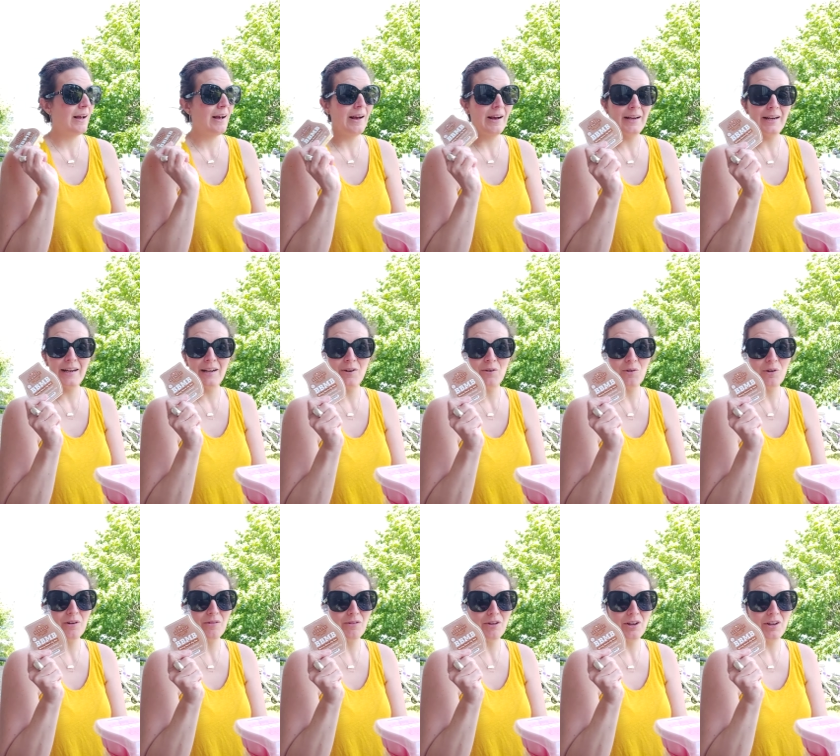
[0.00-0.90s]
Heidi and
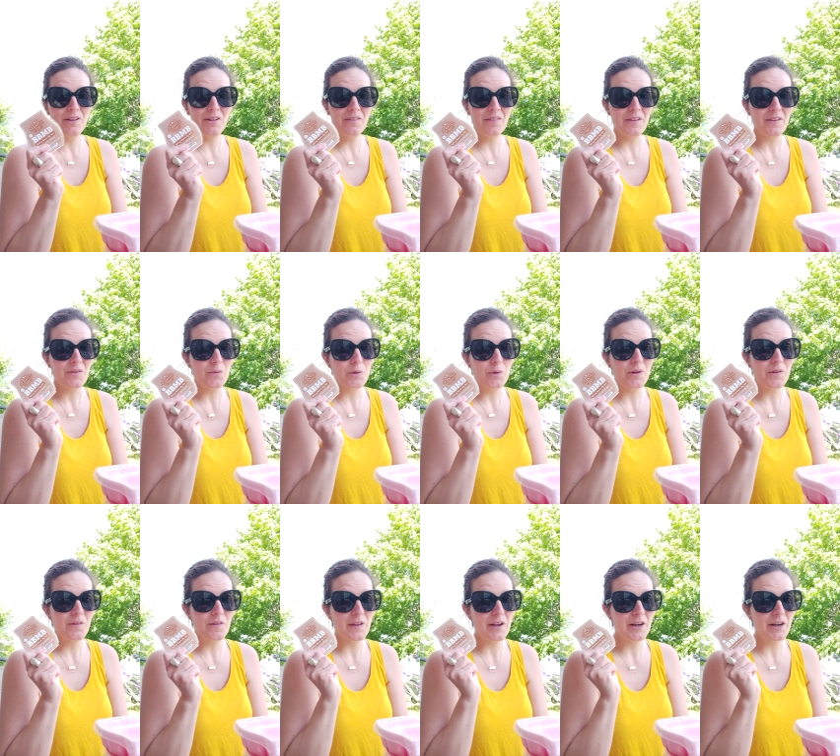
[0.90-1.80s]
Orville, this
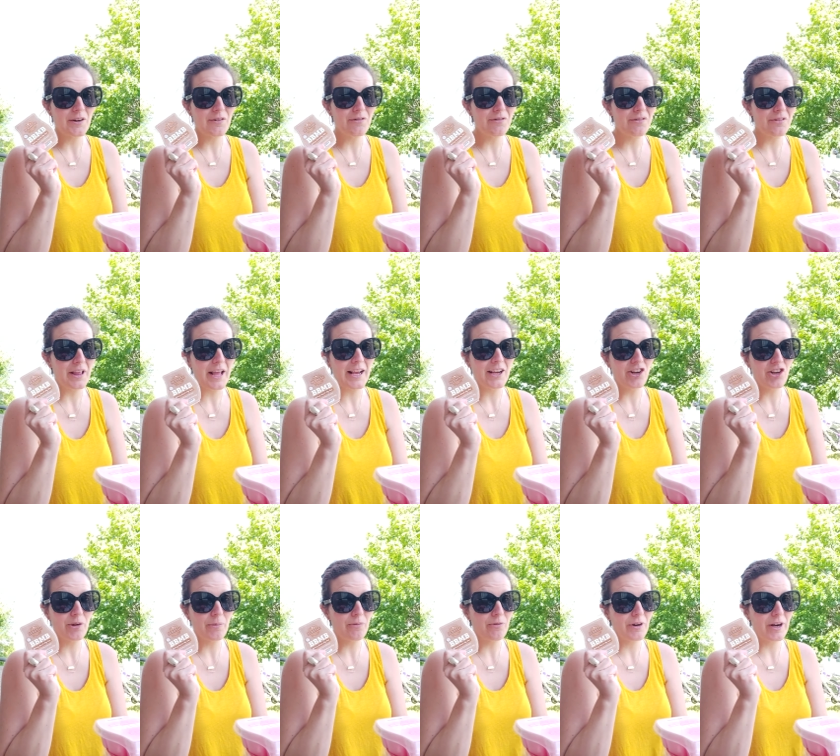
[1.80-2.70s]
was their
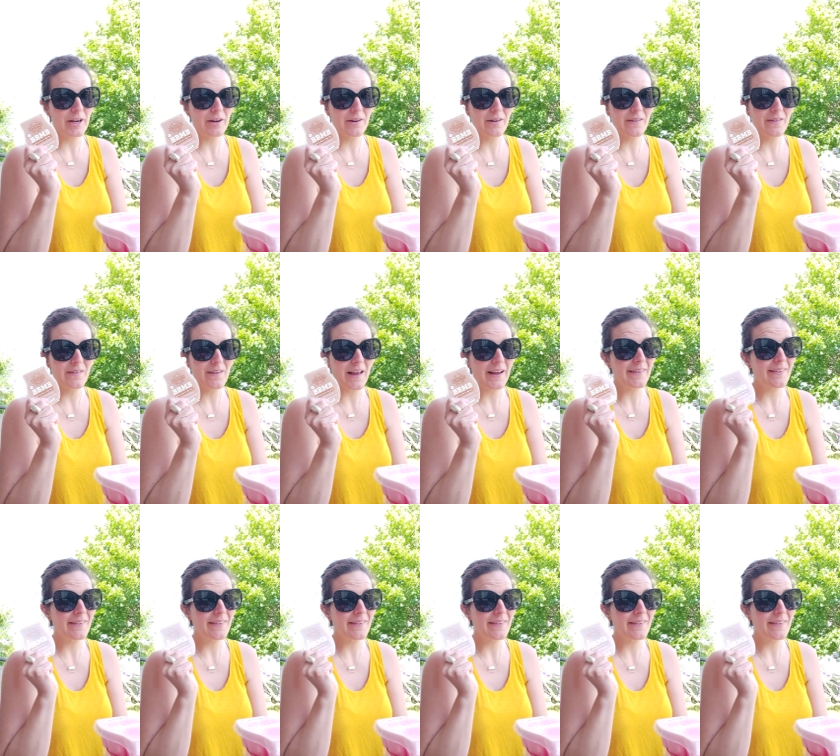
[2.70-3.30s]
flagship fragrance.